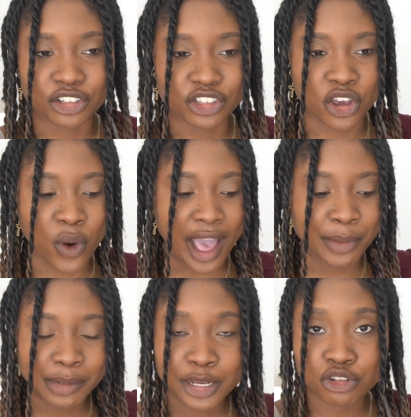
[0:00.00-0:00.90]
So I'm
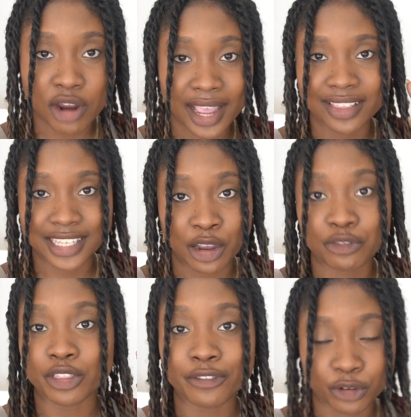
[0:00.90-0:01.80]
gonna be trying this out
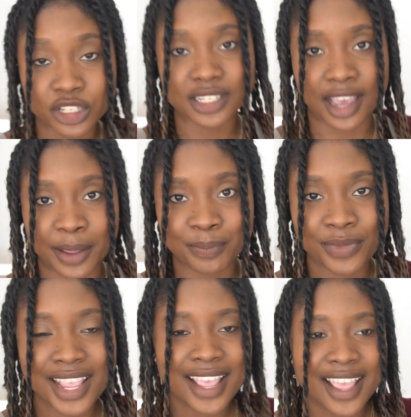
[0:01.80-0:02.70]
for the first time
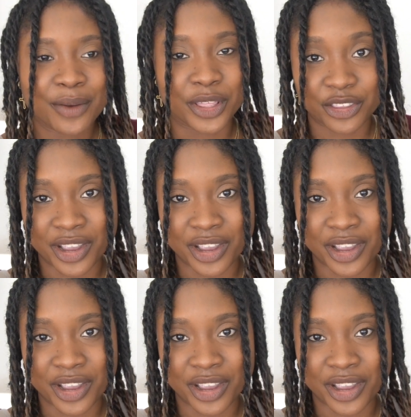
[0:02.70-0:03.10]
with you